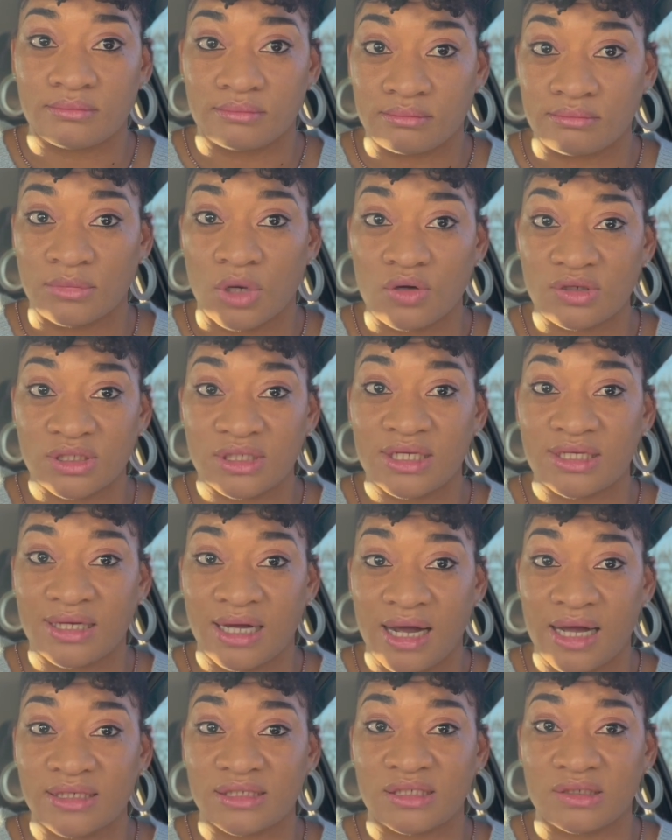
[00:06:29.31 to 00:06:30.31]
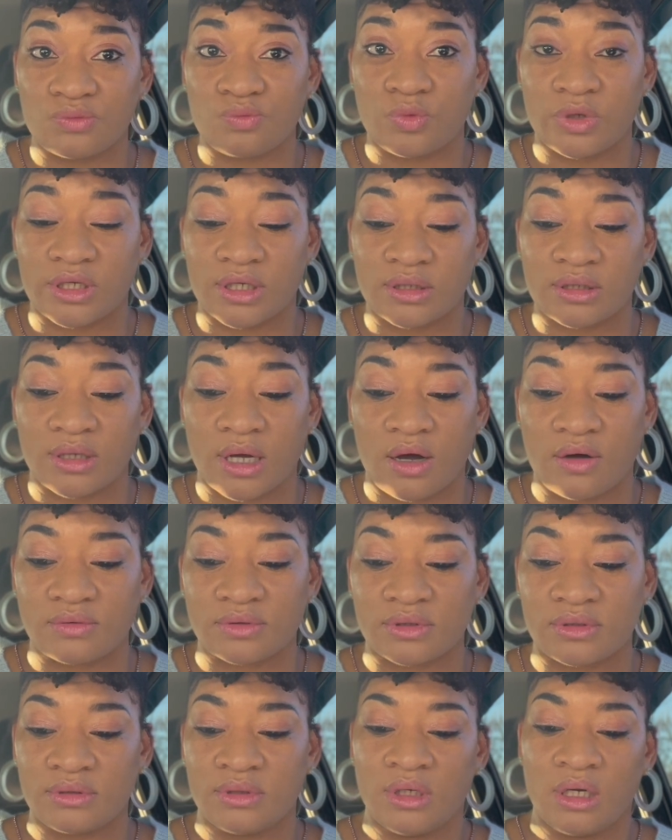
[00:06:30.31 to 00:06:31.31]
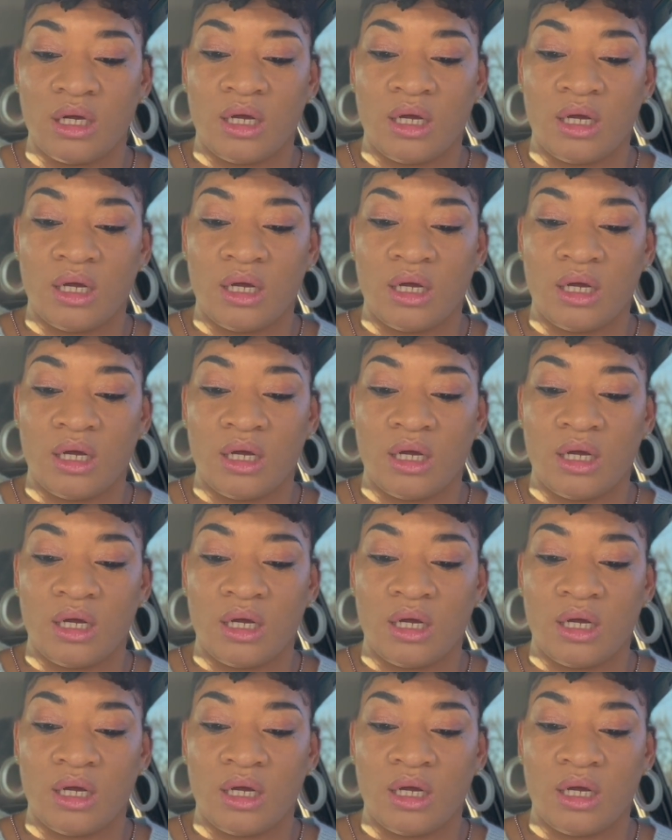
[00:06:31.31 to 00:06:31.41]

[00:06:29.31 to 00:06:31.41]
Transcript: mostly constant wicked thoughts.